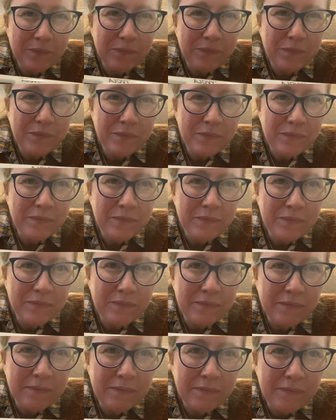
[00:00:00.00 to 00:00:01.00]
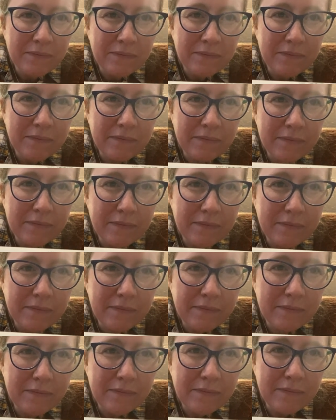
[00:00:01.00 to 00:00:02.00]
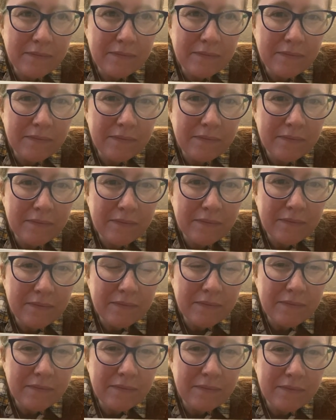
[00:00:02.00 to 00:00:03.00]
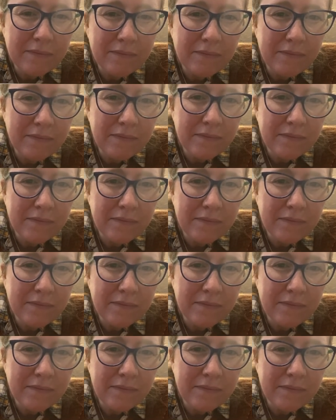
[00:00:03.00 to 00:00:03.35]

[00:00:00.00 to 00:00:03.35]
Nobody speaks.